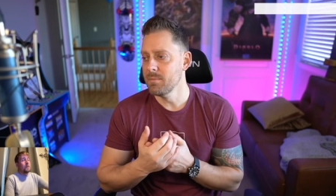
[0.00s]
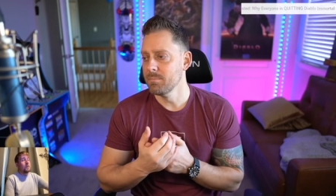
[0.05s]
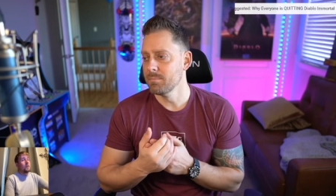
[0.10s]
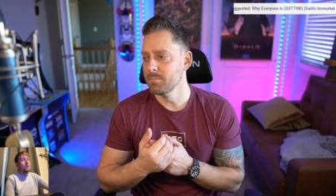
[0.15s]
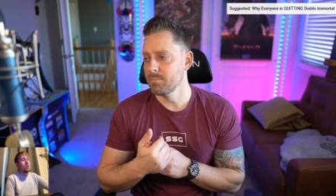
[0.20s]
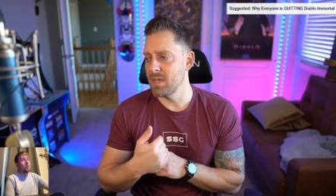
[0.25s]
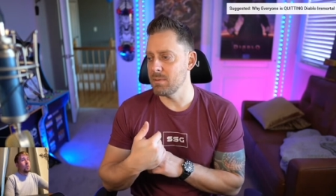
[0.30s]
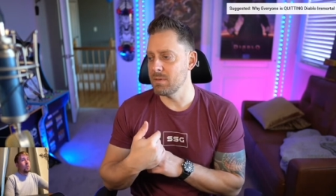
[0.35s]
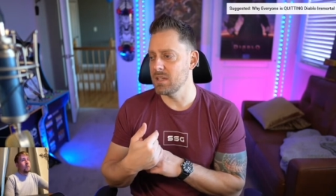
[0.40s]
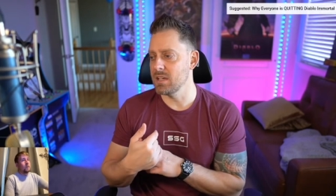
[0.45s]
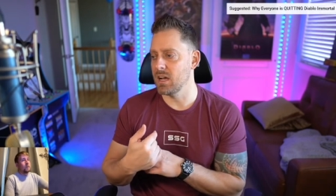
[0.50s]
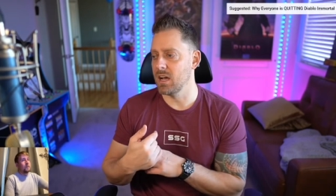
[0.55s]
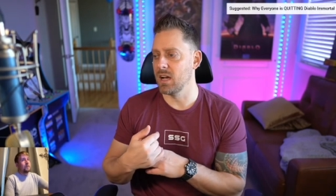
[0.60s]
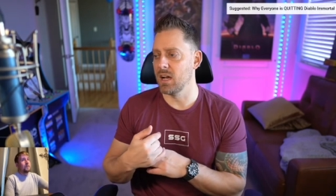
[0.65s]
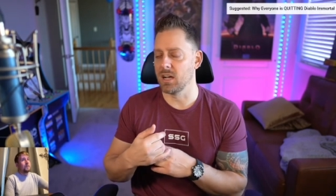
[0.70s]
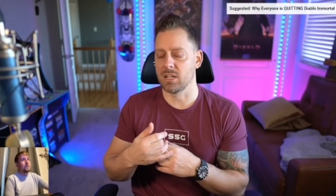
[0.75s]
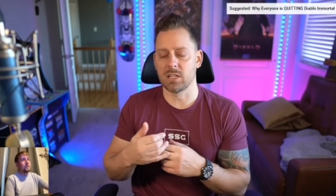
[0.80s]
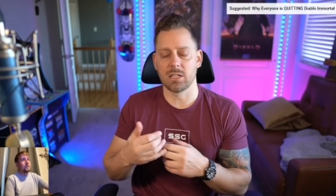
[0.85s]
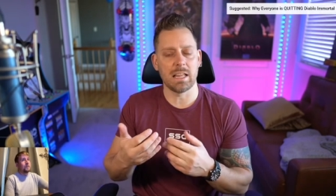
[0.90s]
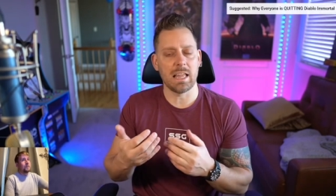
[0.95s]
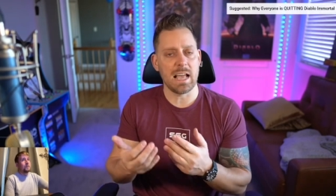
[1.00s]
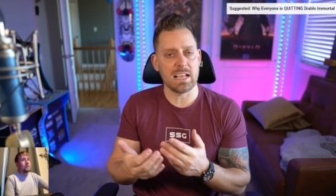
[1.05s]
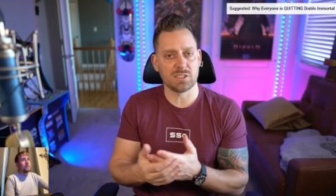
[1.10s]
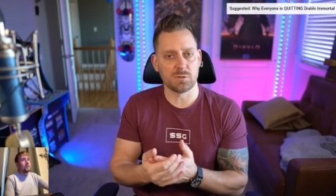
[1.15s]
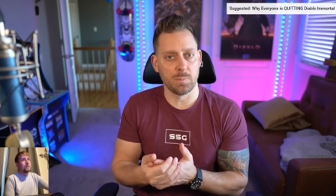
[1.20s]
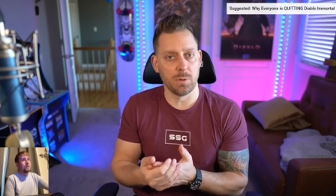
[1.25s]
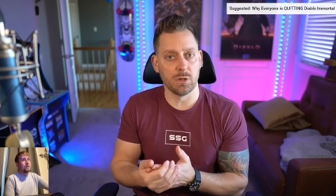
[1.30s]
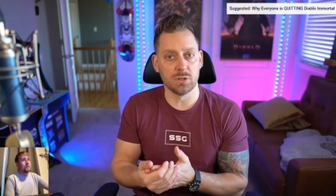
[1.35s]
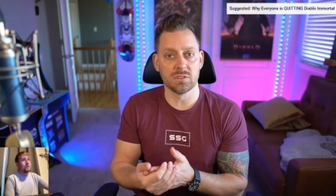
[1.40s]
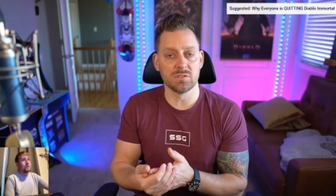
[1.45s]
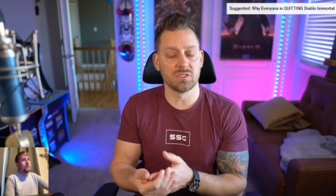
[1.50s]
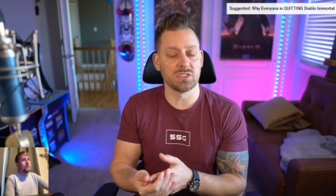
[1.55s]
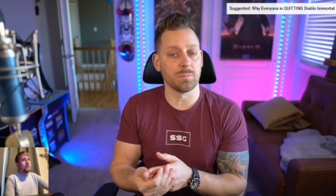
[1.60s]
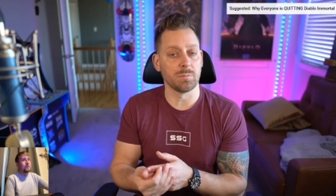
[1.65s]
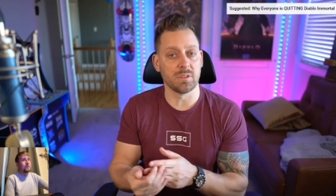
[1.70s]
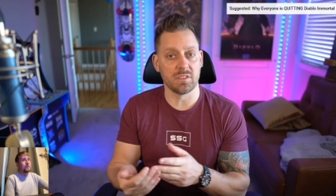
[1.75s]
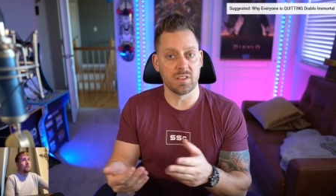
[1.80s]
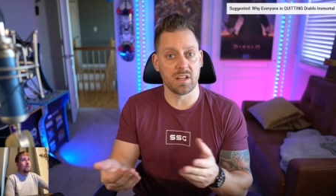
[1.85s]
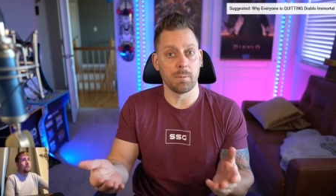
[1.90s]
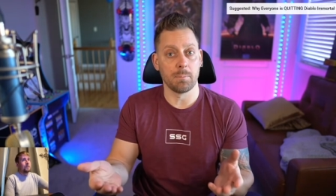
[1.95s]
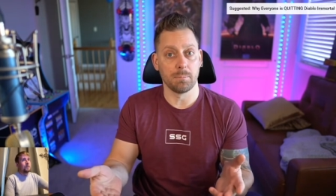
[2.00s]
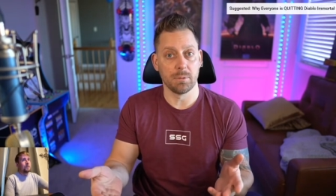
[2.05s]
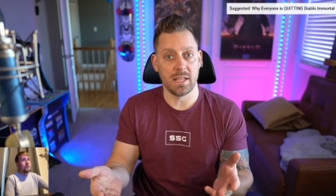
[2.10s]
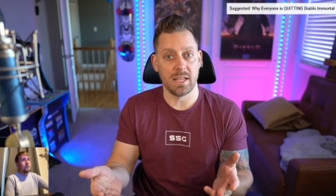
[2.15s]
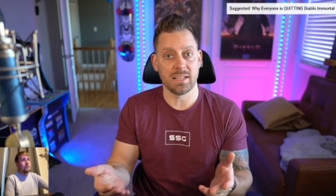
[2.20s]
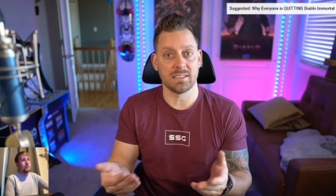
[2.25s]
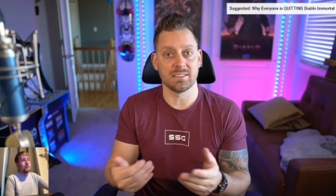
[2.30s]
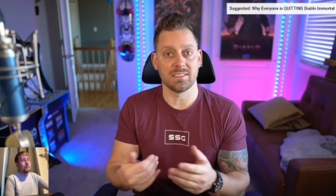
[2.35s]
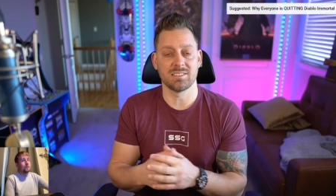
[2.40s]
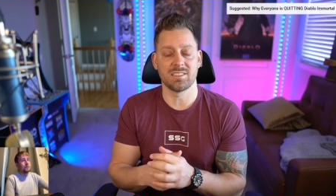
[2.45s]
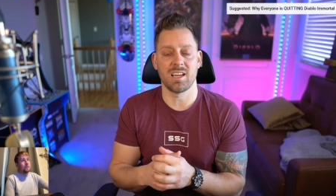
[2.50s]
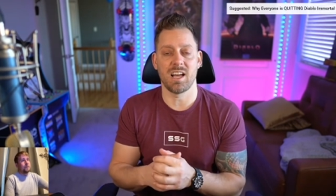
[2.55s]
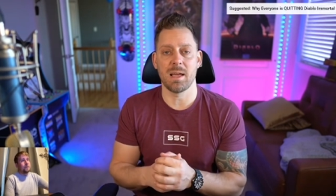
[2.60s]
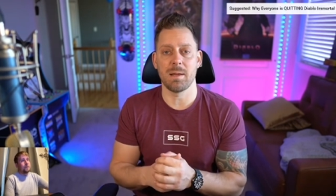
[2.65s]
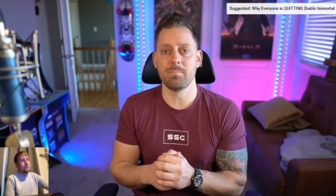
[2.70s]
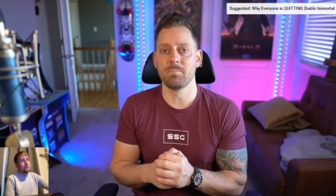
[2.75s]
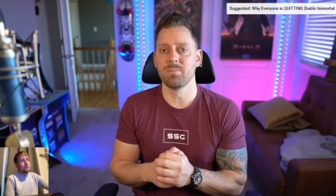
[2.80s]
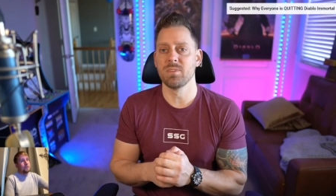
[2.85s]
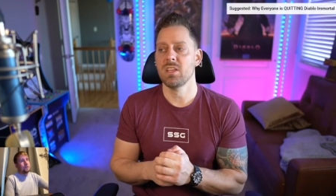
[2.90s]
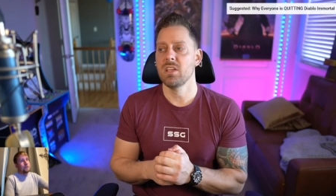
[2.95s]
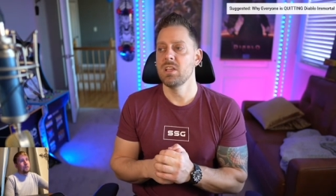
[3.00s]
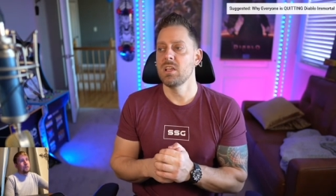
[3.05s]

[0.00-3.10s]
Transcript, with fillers: maybe a, a class build of something that I'm playing at the time,